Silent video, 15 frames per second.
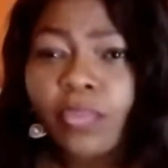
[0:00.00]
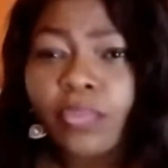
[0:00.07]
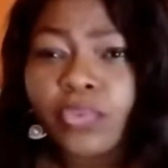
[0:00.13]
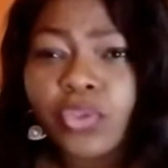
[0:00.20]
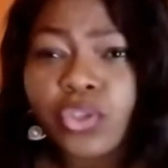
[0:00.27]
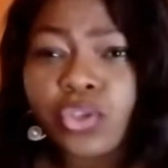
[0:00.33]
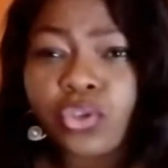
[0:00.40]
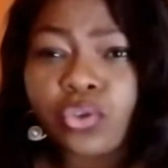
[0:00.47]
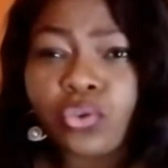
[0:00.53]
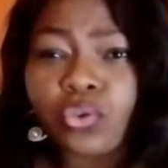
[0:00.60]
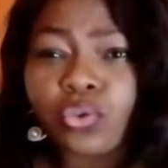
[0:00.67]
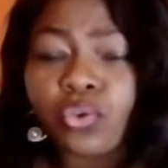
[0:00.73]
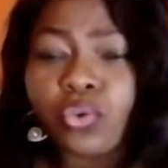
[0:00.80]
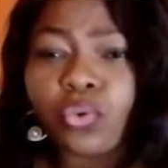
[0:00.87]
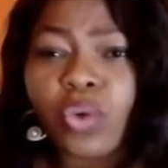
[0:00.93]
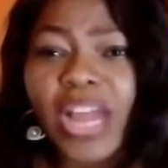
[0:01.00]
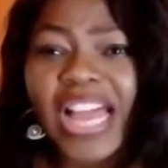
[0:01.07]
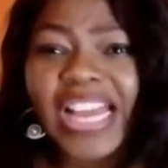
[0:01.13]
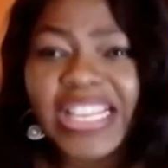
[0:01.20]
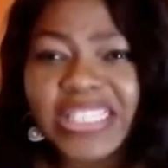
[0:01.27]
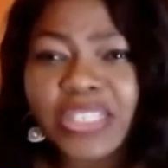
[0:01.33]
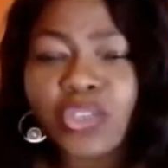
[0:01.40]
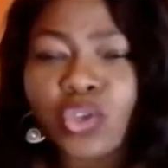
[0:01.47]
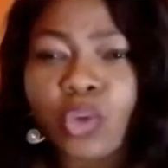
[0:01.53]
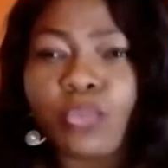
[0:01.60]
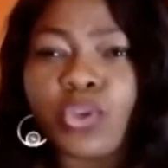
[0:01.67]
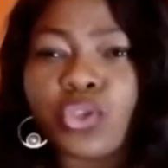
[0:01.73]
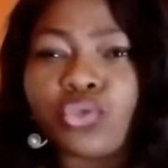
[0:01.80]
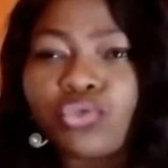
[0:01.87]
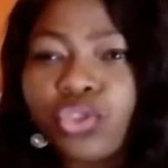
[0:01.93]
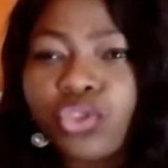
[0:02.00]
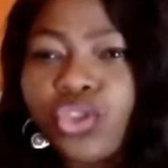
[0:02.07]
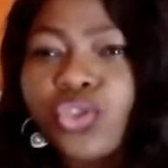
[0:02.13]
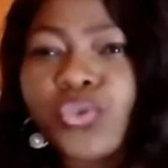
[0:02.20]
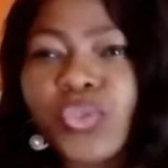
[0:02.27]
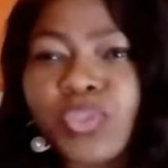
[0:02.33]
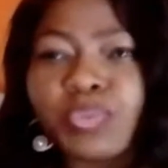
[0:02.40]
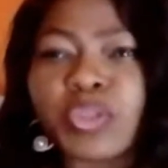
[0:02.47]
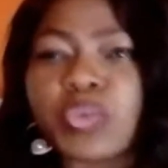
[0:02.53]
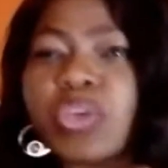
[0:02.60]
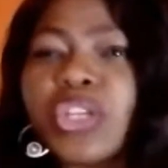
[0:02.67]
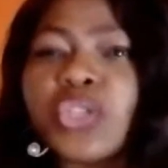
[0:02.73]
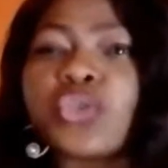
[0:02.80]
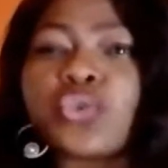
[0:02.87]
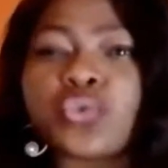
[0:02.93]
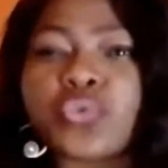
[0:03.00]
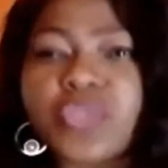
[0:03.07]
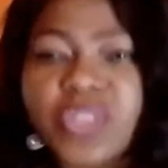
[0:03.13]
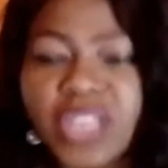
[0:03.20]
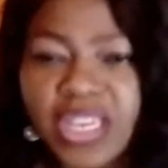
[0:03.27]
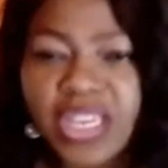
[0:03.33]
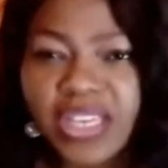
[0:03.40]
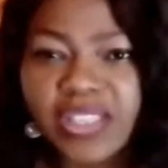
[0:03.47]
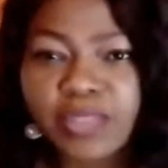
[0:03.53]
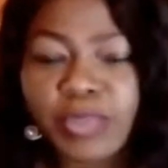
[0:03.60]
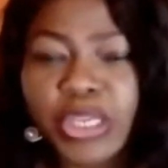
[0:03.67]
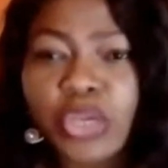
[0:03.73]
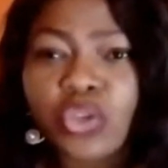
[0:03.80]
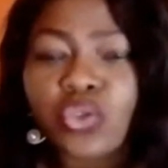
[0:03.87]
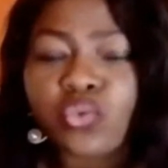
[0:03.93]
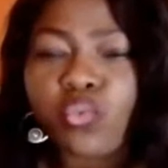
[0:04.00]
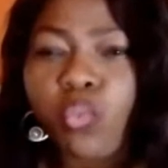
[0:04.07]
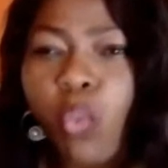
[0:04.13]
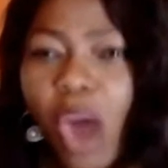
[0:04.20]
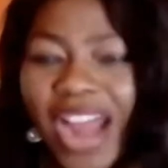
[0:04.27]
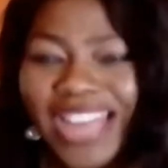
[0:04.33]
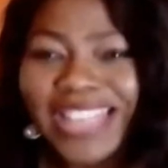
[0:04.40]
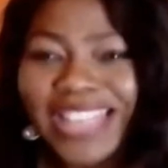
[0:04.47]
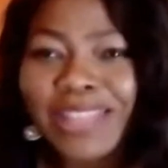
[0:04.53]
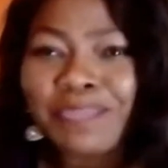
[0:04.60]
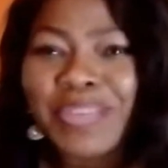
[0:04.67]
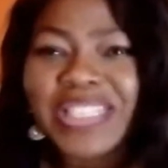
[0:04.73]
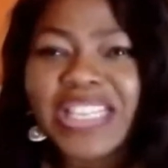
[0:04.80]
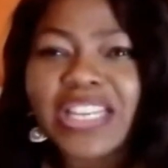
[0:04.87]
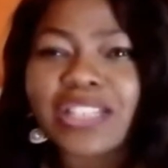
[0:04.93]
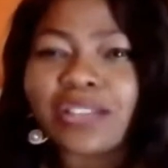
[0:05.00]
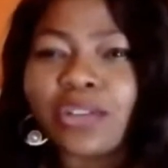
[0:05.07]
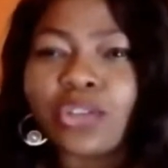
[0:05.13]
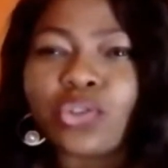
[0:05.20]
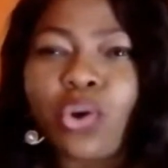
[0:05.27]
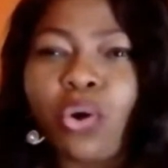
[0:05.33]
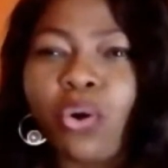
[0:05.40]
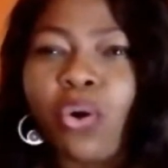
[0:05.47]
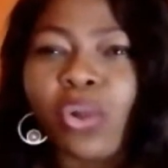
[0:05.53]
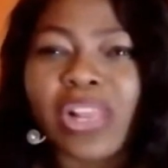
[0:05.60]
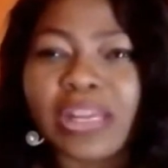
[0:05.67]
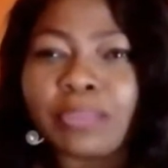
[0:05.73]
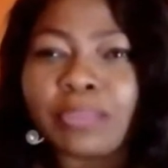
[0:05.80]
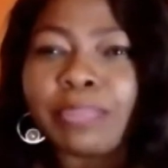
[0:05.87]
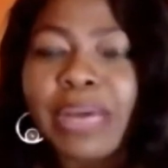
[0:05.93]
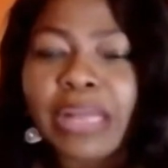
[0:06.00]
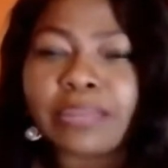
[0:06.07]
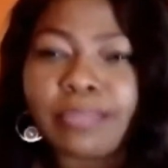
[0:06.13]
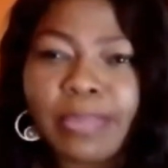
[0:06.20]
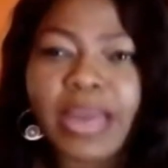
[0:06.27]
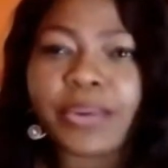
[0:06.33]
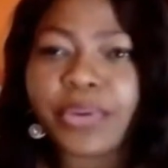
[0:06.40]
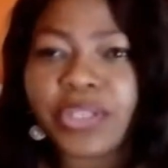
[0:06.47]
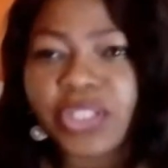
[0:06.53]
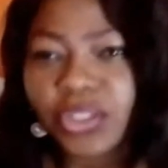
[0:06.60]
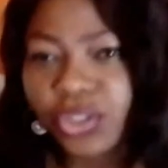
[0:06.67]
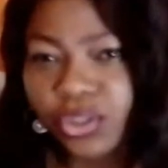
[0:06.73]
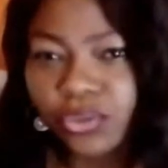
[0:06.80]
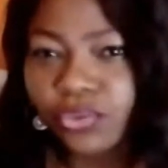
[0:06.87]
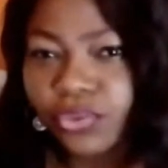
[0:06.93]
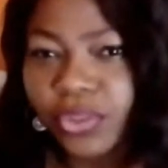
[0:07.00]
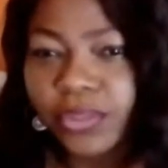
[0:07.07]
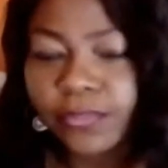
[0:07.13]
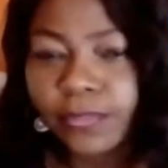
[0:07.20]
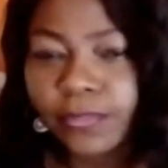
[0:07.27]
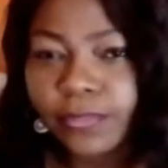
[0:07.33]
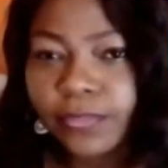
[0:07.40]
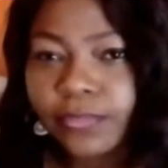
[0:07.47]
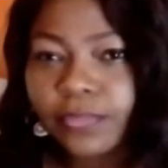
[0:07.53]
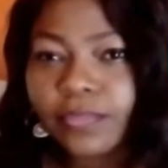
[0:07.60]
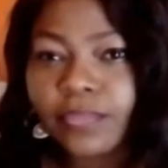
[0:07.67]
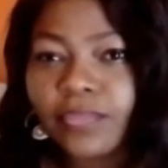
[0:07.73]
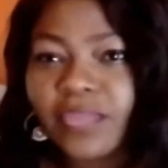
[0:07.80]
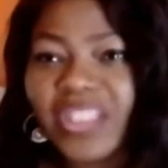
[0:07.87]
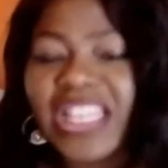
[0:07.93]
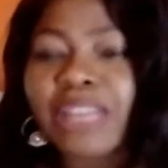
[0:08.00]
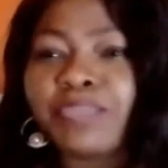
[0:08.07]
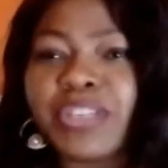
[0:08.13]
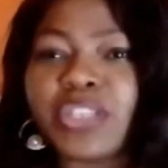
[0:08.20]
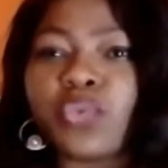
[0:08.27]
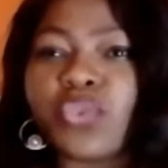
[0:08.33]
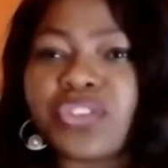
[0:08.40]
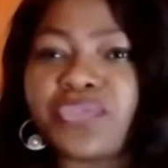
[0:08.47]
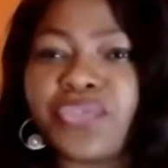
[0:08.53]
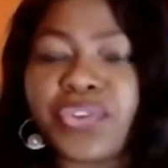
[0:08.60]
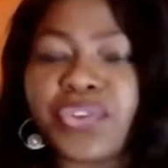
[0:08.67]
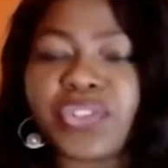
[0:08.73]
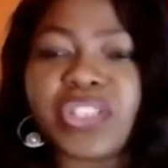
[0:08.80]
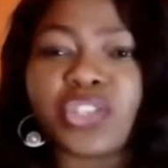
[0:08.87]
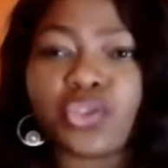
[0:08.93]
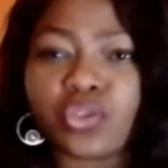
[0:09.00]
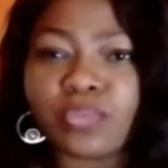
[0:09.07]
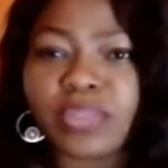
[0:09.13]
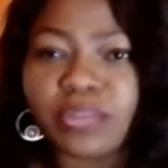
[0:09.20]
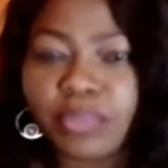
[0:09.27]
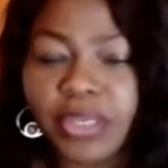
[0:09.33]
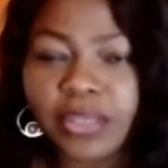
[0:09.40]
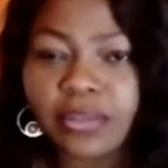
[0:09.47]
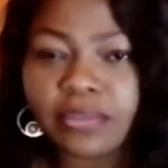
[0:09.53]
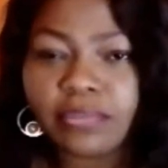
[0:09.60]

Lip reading: to ask someone to choose between two things, because one, the person is not all about marriage and children. That person was first a human being.